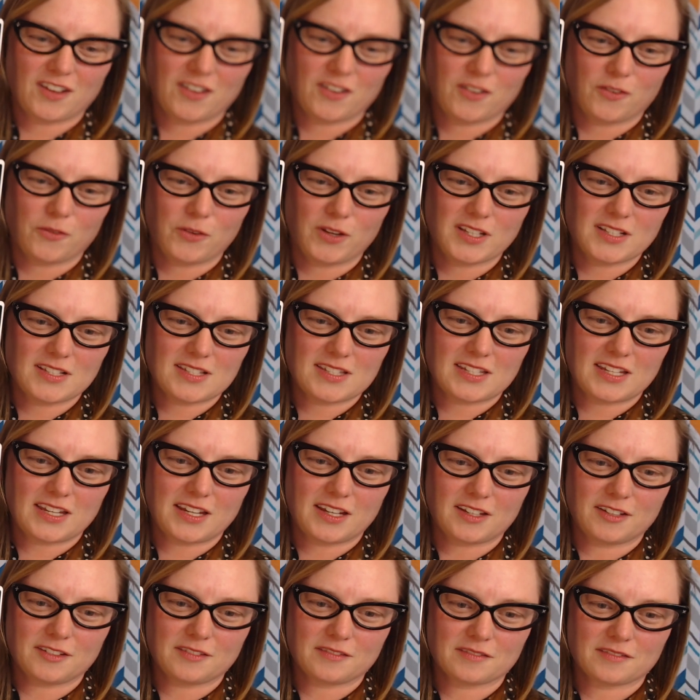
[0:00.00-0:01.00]
You can
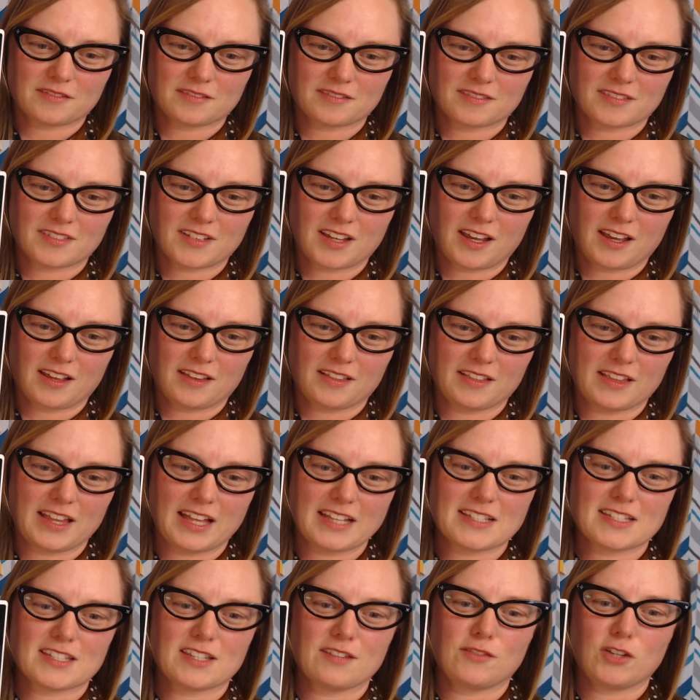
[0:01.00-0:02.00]
see
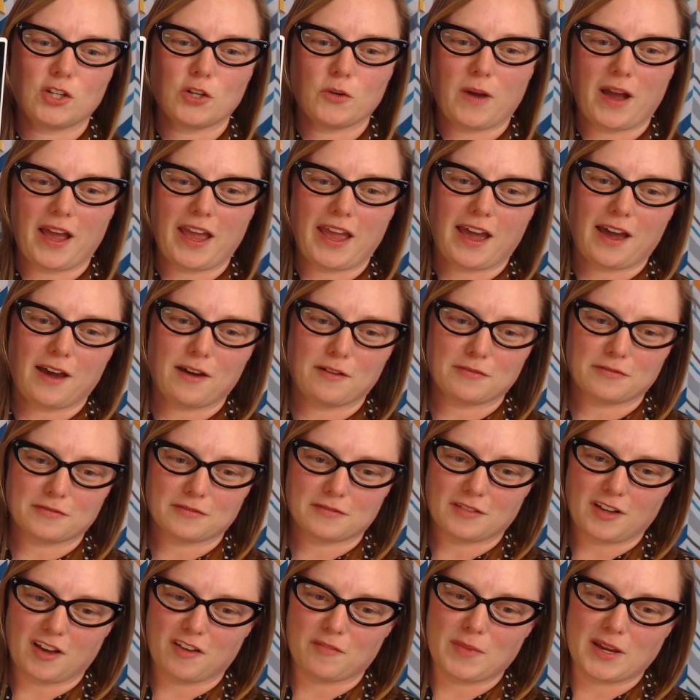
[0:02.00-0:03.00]
that's the view I have
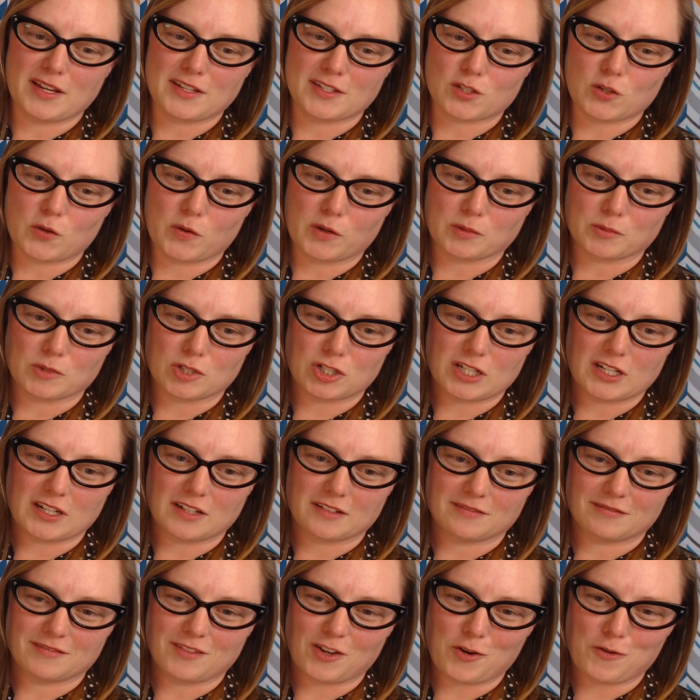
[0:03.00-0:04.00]
of my sewing
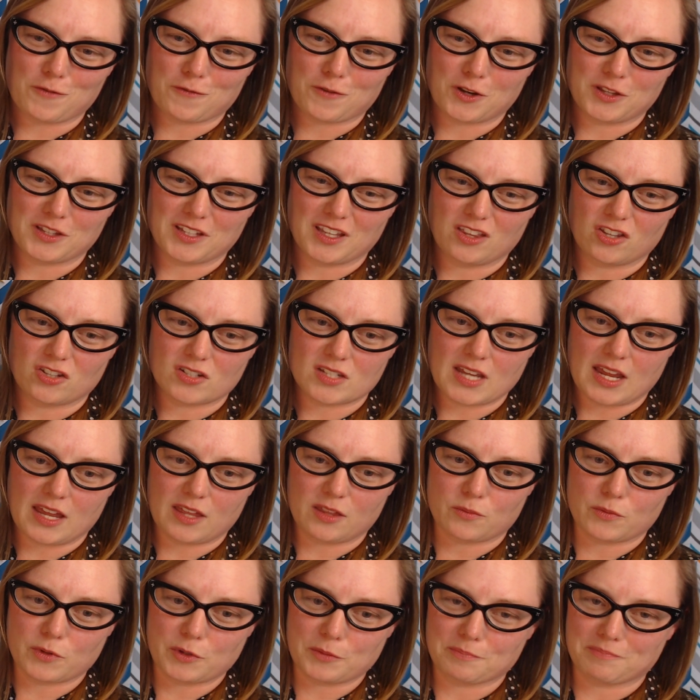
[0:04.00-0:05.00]
machine over on the other side
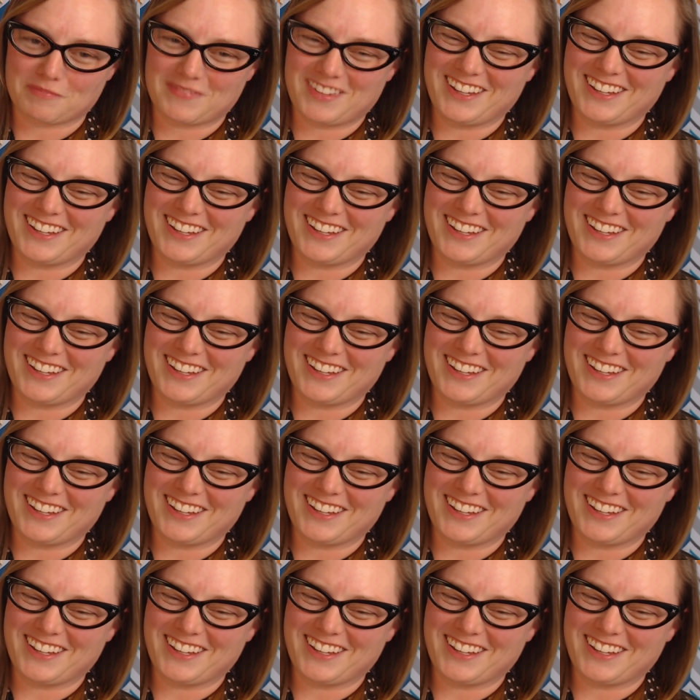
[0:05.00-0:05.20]
of the room